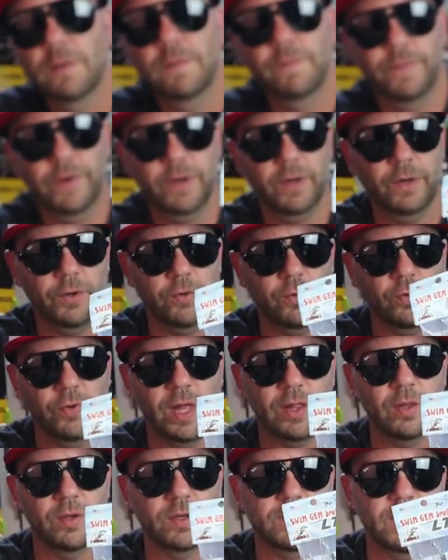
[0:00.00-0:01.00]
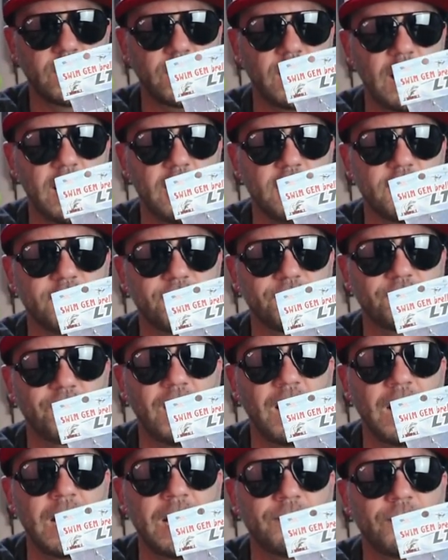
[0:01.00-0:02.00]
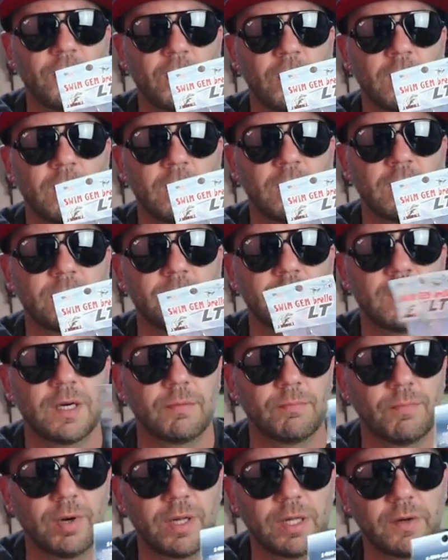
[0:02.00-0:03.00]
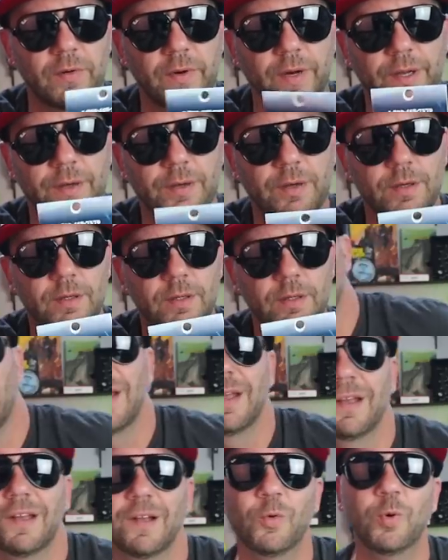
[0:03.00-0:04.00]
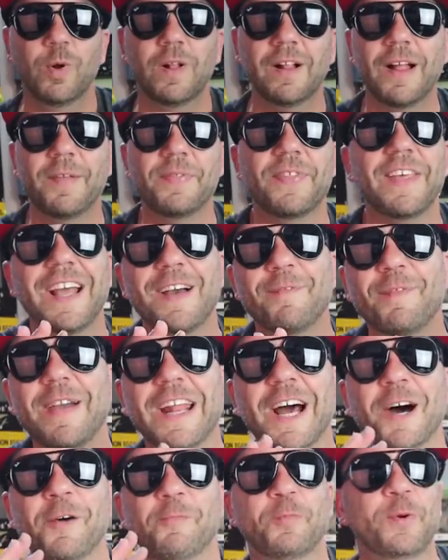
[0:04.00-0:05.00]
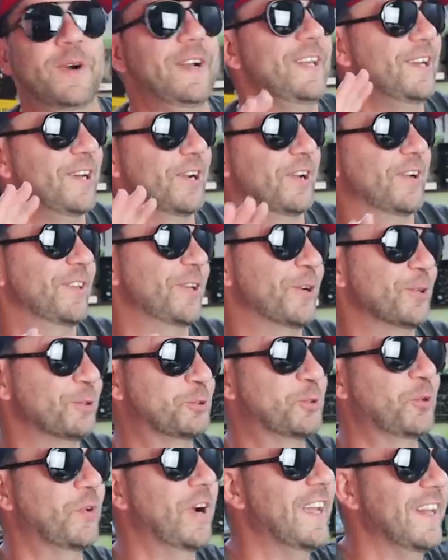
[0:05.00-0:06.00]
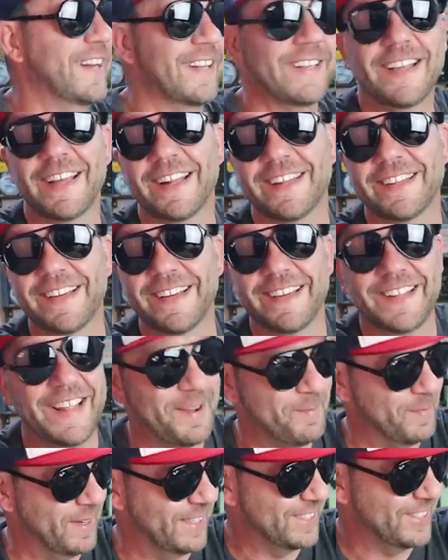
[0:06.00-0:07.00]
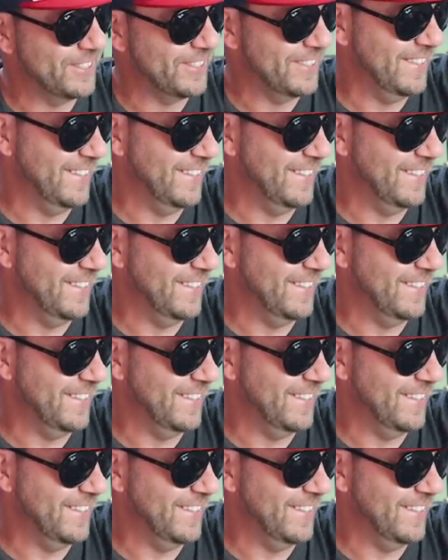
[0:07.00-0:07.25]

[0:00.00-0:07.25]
Very cool. That looks like a five-arm umbrella rig. Well, I think I made out pretty good on the old trade. I've got to tell you that much.